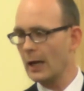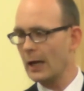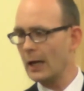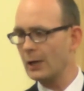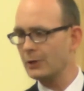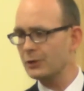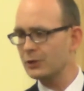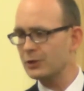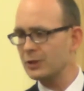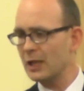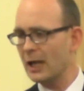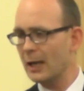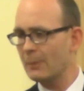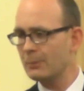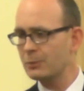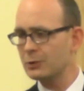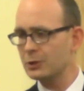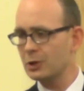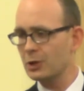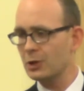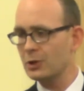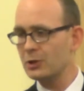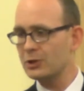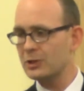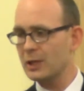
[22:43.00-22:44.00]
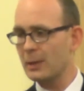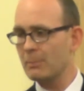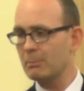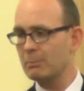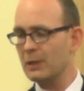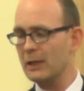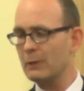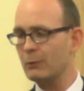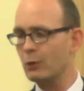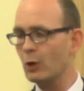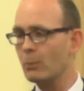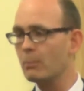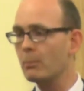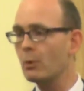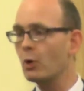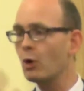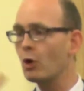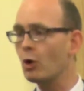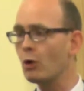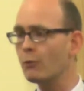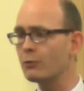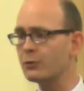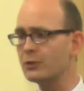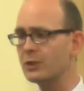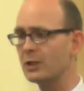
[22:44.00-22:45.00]
And Samson simply
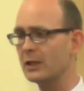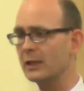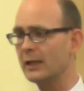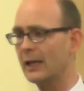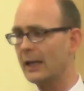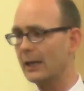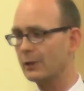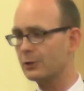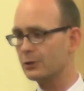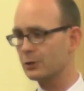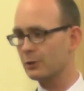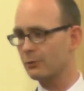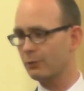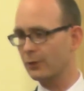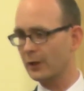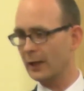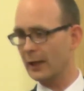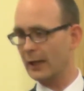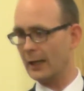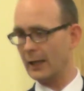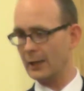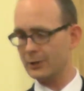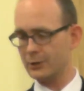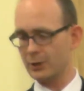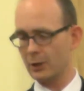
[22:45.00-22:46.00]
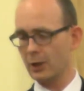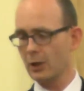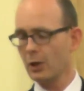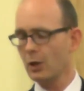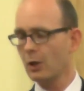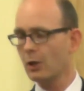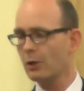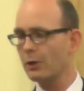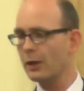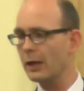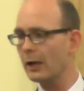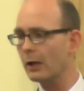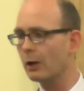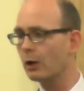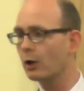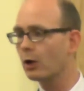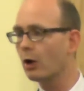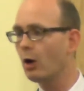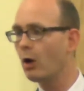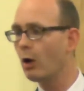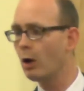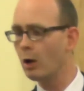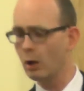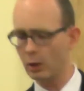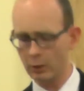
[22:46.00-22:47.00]
removes the gates of Gaza. They're
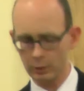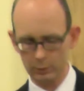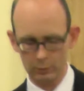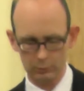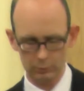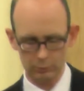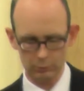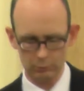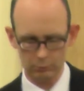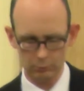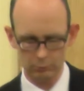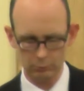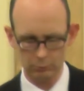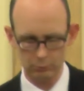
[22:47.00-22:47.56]
gone.